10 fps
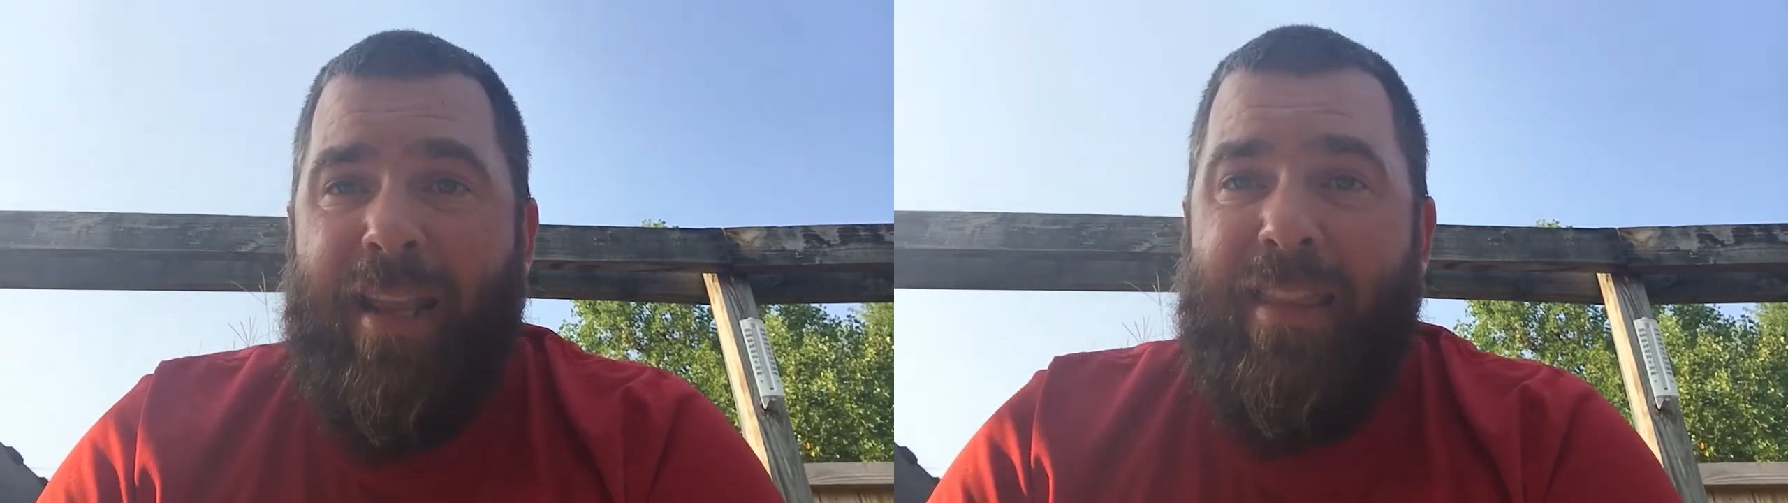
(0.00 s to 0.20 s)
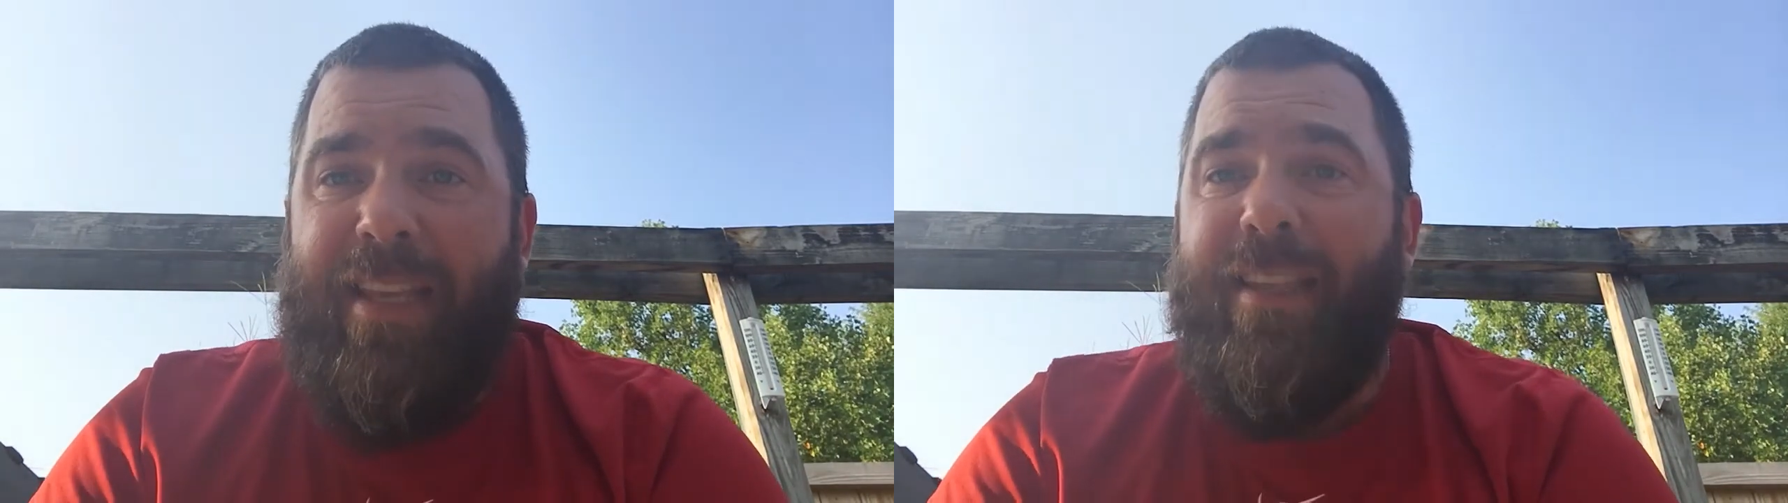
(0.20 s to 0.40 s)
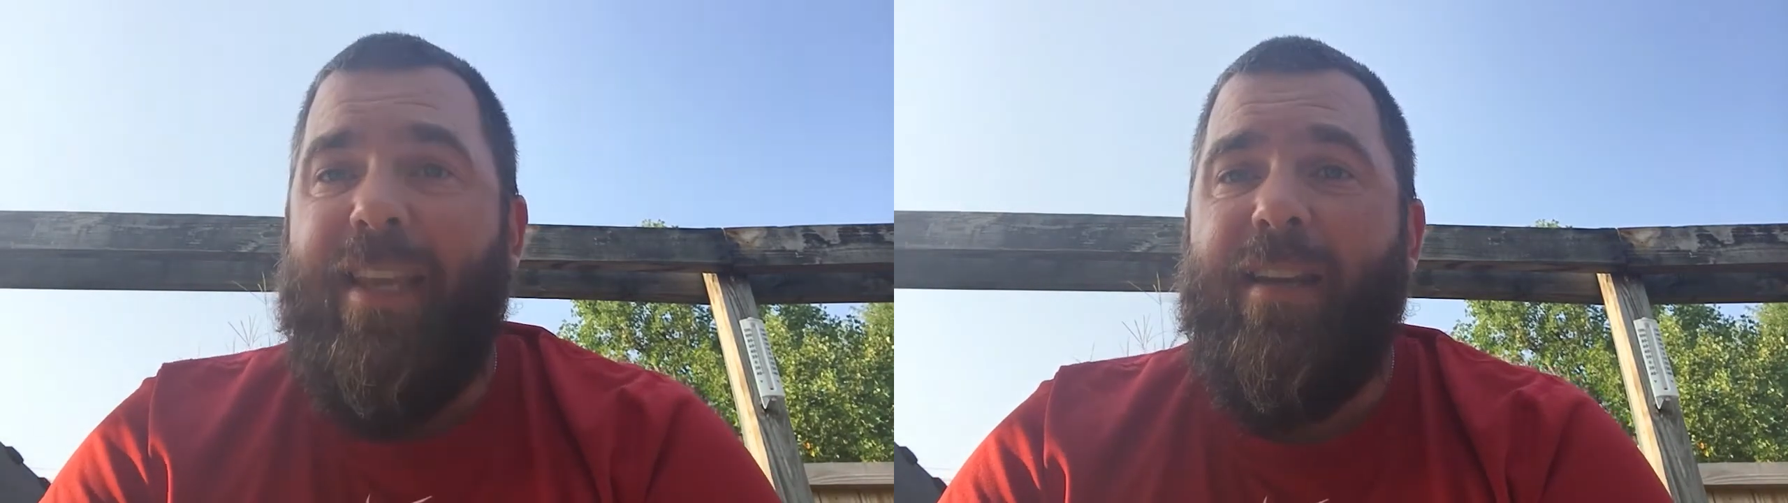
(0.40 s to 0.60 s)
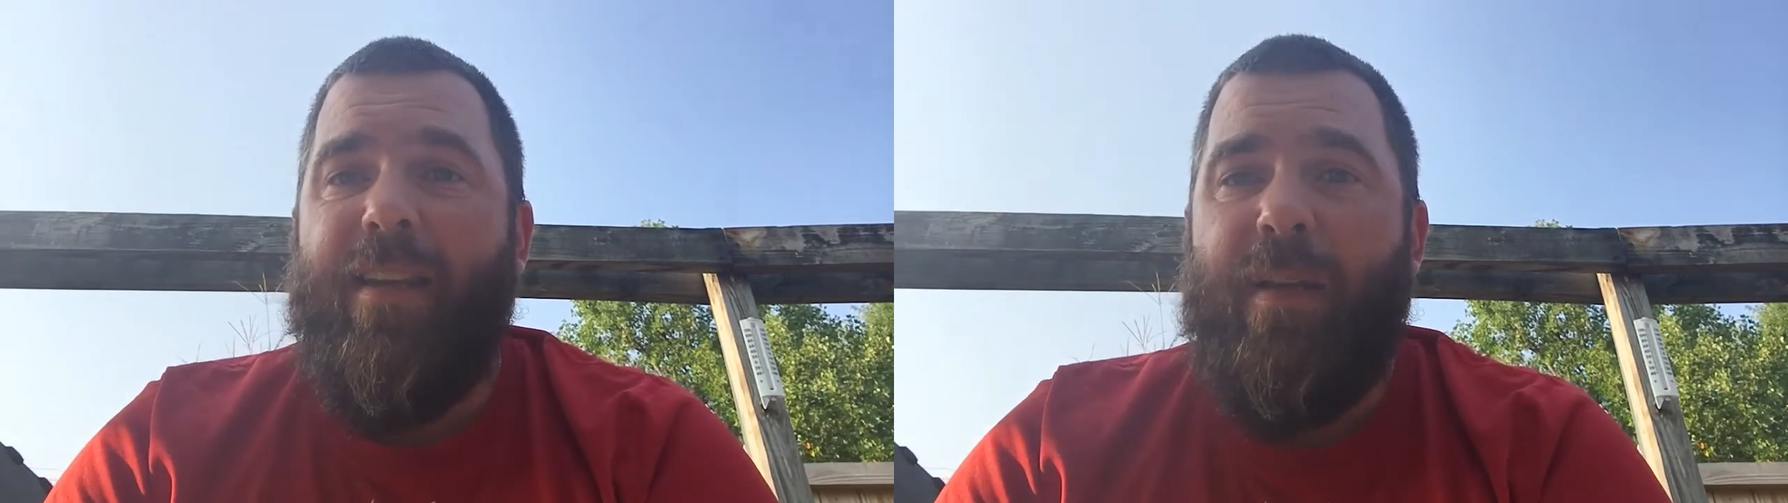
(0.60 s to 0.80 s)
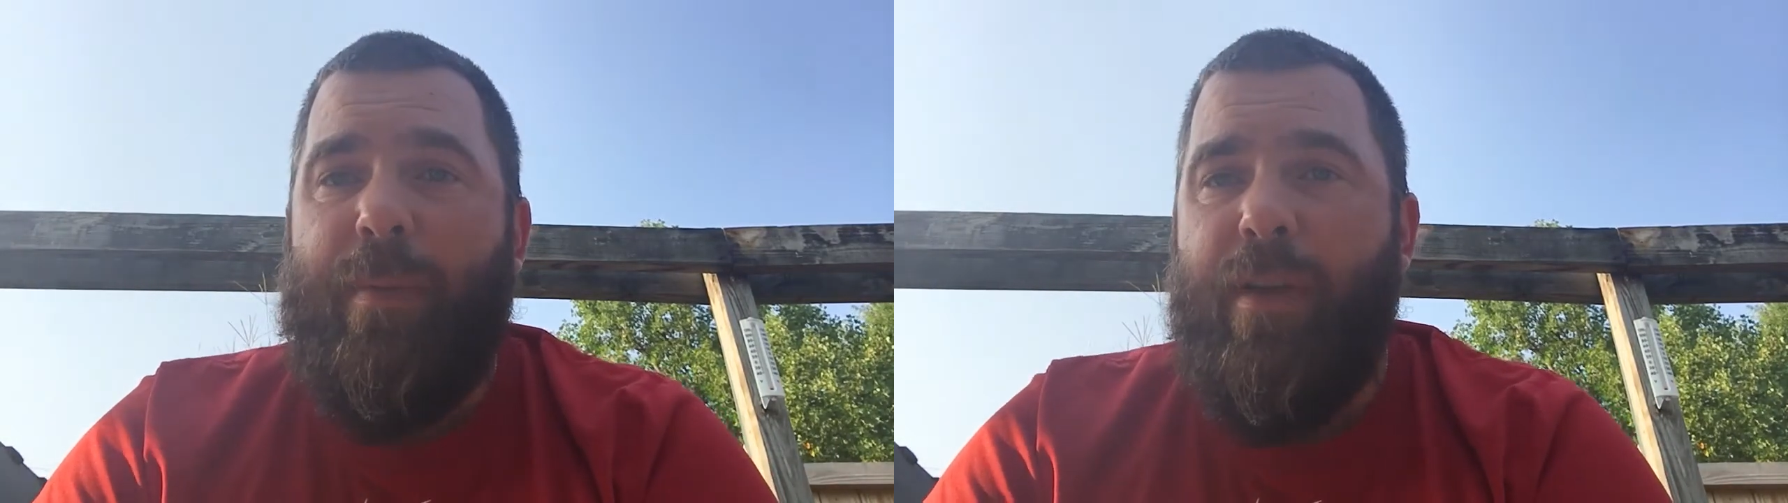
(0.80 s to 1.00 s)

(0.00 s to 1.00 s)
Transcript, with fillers: and they lead him